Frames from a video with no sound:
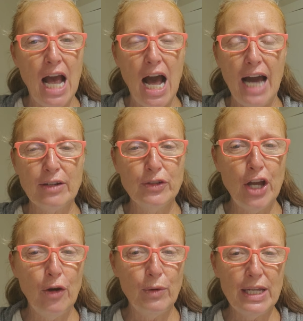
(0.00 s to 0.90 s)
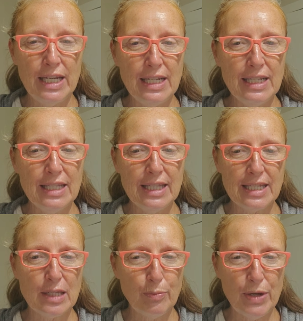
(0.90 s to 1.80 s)
I don't know, in the
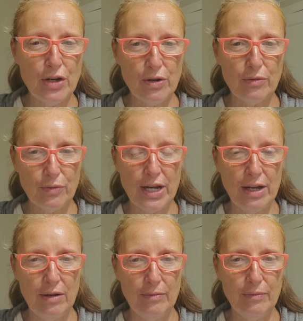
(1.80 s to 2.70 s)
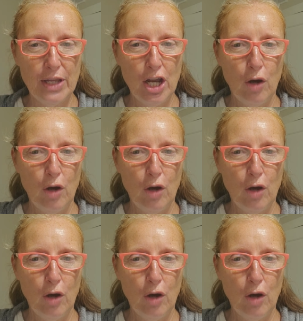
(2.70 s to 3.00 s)
spirit realm